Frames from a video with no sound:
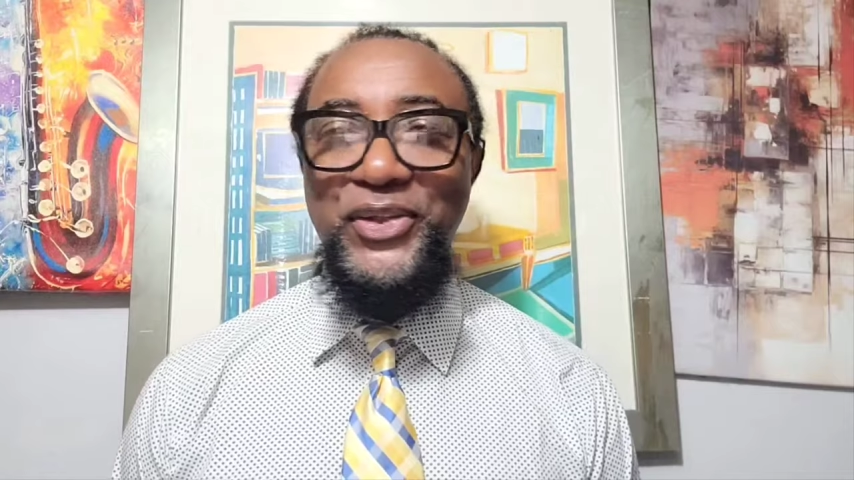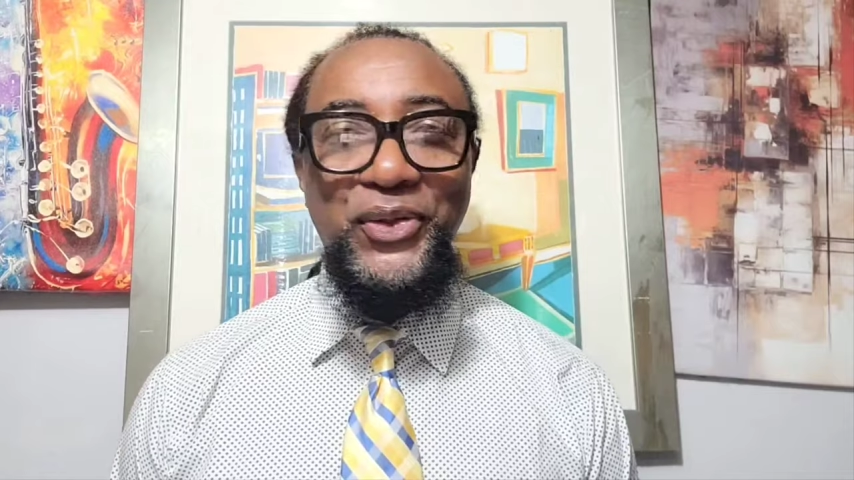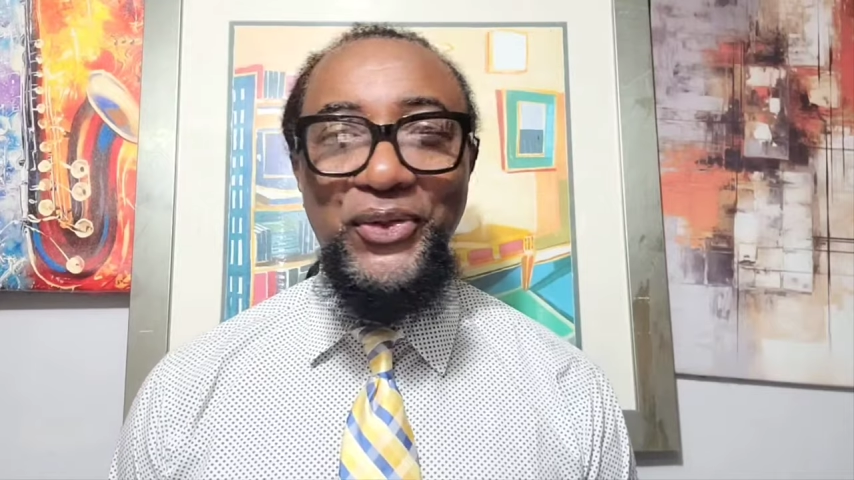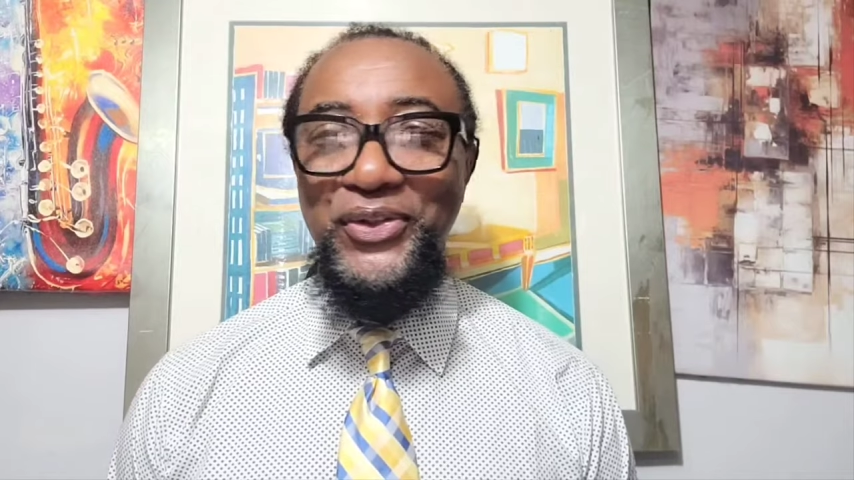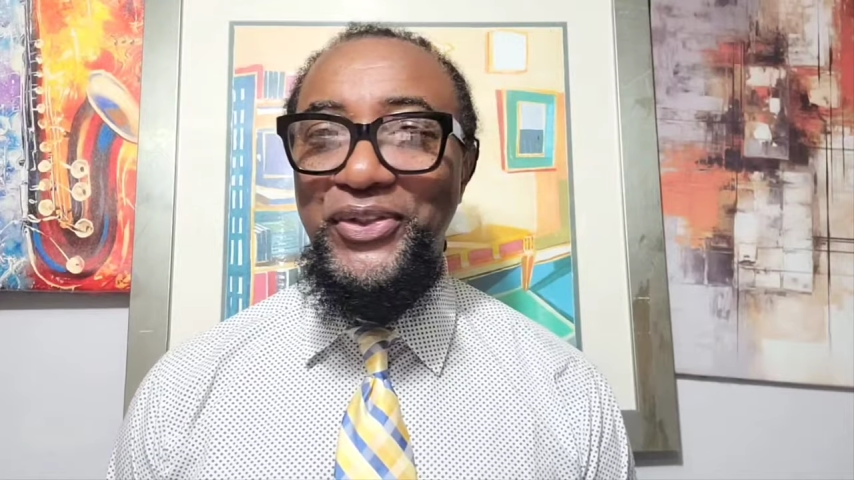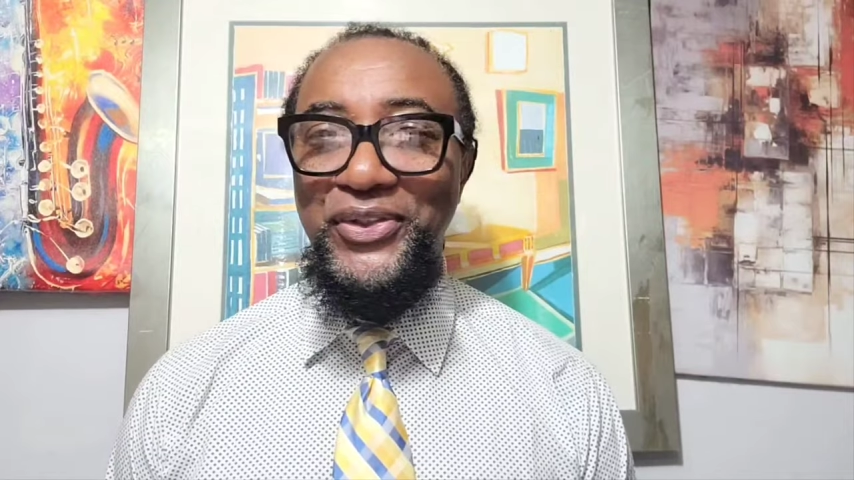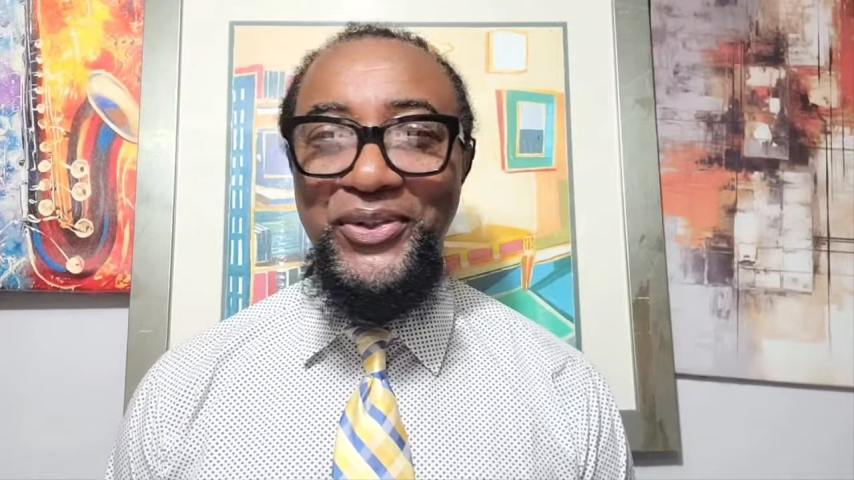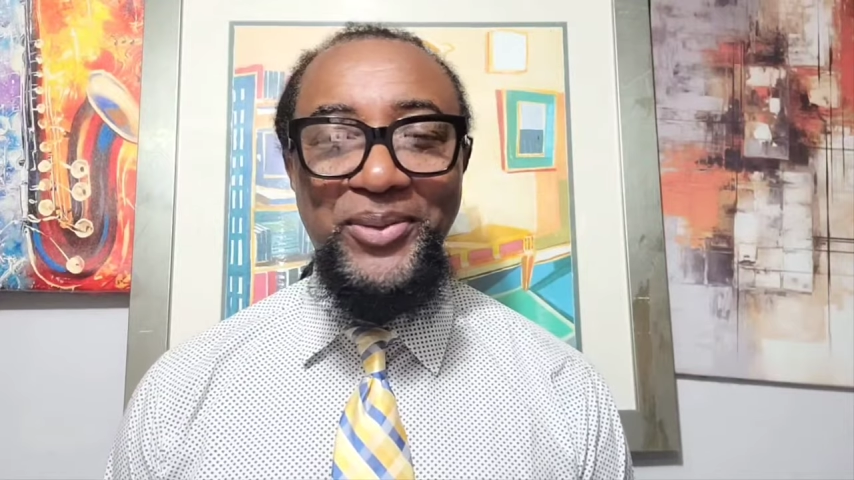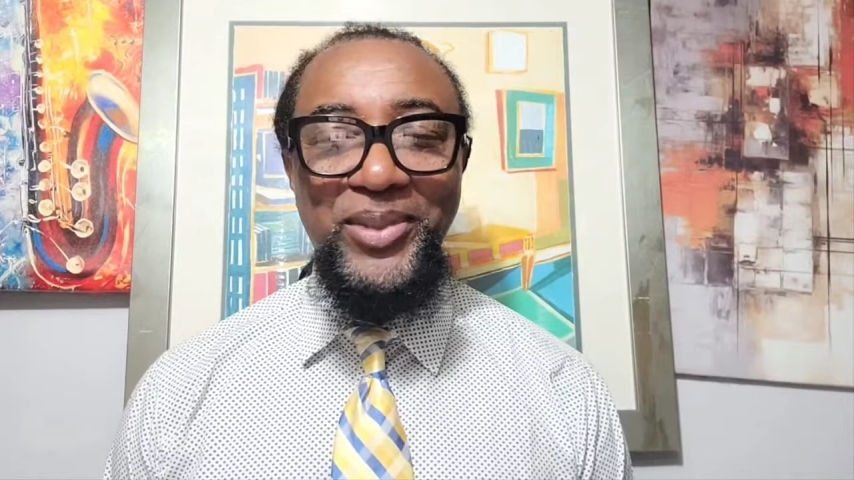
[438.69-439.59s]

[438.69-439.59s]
don't know,